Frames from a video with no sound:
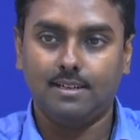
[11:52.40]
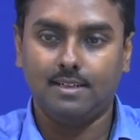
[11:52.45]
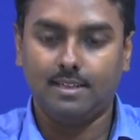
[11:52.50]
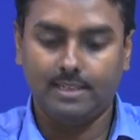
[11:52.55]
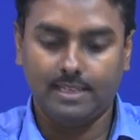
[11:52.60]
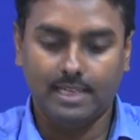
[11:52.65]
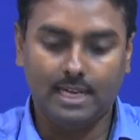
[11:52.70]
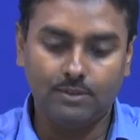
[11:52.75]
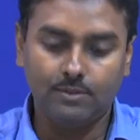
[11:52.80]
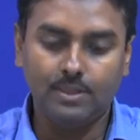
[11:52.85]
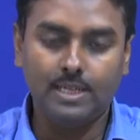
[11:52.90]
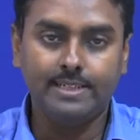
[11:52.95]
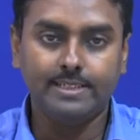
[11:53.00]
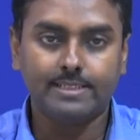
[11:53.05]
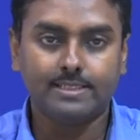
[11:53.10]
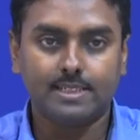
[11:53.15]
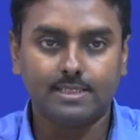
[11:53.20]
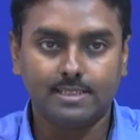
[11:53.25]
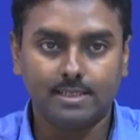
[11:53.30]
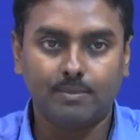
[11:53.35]
Now, we will
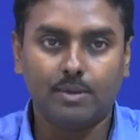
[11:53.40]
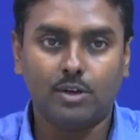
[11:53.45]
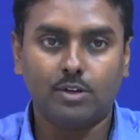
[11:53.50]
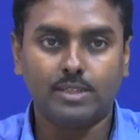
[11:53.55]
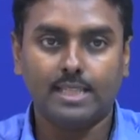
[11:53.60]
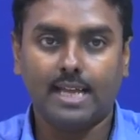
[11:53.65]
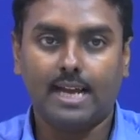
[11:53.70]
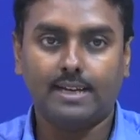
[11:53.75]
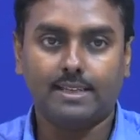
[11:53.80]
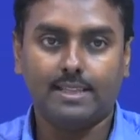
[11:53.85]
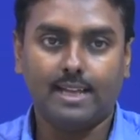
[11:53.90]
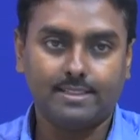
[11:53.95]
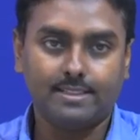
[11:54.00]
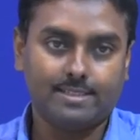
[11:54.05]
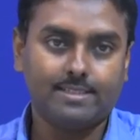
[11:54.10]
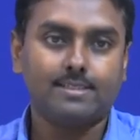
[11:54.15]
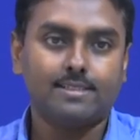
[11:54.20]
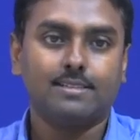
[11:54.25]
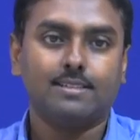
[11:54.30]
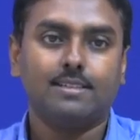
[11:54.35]
discuss about that, that
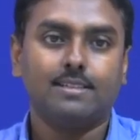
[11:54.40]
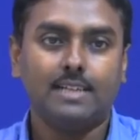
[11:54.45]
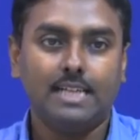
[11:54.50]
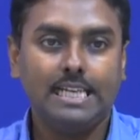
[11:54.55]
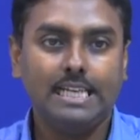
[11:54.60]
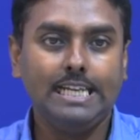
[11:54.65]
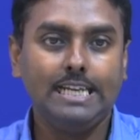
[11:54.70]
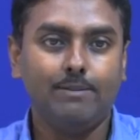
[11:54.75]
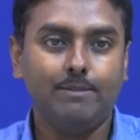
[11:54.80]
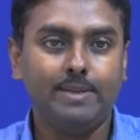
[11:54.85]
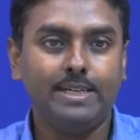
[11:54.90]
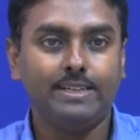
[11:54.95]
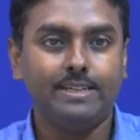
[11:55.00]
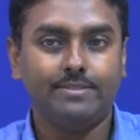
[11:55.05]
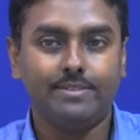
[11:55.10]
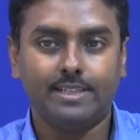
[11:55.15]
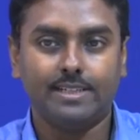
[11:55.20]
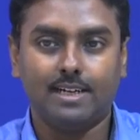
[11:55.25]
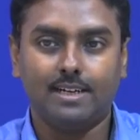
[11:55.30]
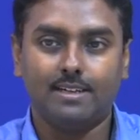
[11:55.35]
is little bit
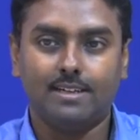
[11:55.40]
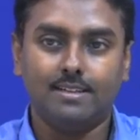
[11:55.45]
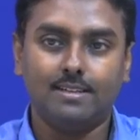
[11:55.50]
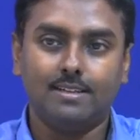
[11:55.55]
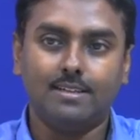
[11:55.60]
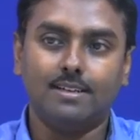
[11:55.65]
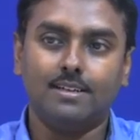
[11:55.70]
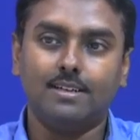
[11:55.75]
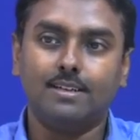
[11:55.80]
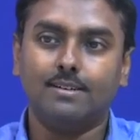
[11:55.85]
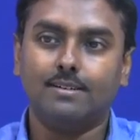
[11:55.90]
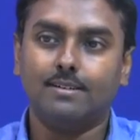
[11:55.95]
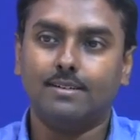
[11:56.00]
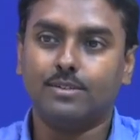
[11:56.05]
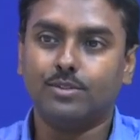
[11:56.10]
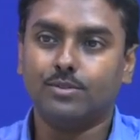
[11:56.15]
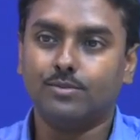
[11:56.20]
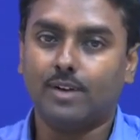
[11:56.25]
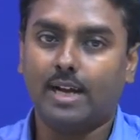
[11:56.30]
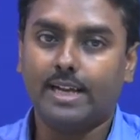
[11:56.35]
difficult
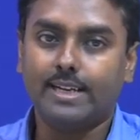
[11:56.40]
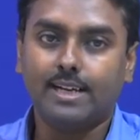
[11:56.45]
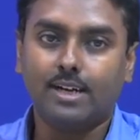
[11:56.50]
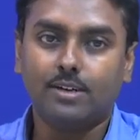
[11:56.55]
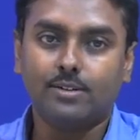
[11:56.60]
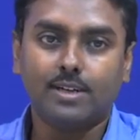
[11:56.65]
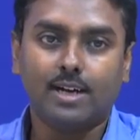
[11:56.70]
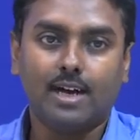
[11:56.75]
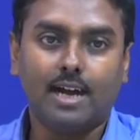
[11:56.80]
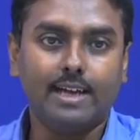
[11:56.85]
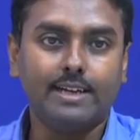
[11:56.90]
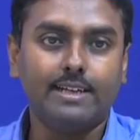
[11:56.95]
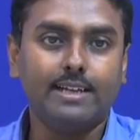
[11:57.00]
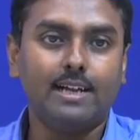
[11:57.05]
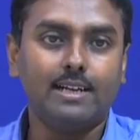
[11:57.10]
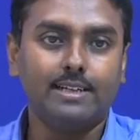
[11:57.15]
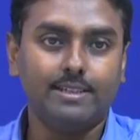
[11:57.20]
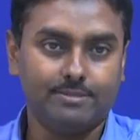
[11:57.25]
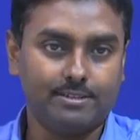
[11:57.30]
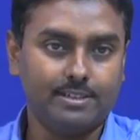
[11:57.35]
to find out an
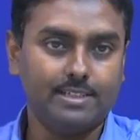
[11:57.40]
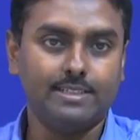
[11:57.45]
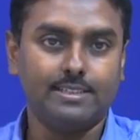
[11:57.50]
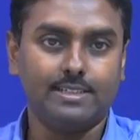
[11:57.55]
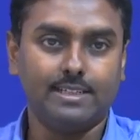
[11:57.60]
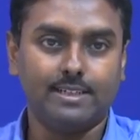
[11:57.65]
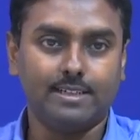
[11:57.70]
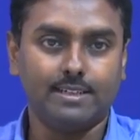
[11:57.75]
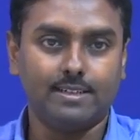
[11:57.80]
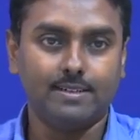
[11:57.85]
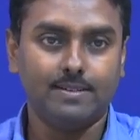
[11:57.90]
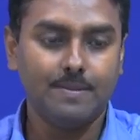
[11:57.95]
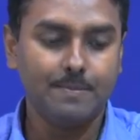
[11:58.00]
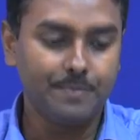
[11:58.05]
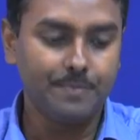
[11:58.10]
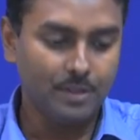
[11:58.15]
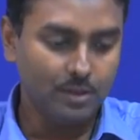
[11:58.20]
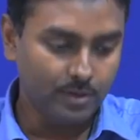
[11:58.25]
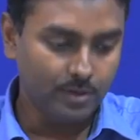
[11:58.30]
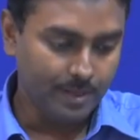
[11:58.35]
ideal differentiator.
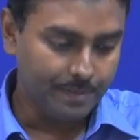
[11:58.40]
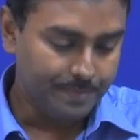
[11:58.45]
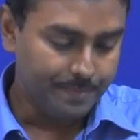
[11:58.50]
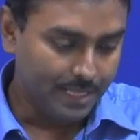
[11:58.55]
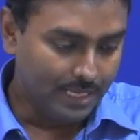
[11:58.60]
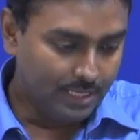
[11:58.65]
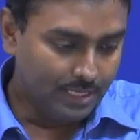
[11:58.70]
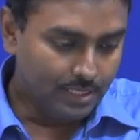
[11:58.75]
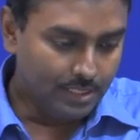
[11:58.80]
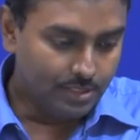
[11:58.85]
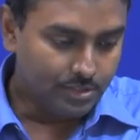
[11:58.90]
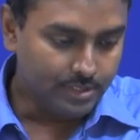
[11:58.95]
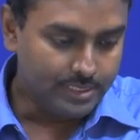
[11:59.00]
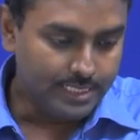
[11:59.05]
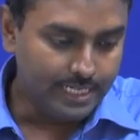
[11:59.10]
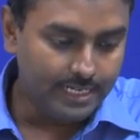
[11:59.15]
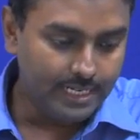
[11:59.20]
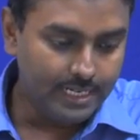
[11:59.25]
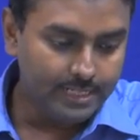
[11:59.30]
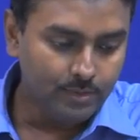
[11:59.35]
Okay. So,
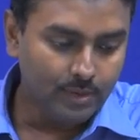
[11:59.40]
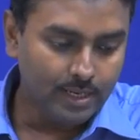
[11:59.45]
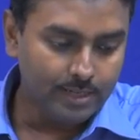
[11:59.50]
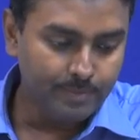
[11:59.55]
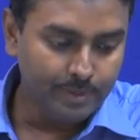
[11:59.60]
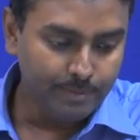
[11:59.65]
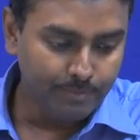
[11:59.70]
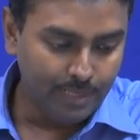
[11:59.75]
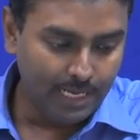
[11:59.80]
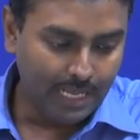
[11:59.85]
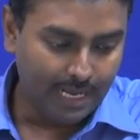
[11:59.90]
generally what people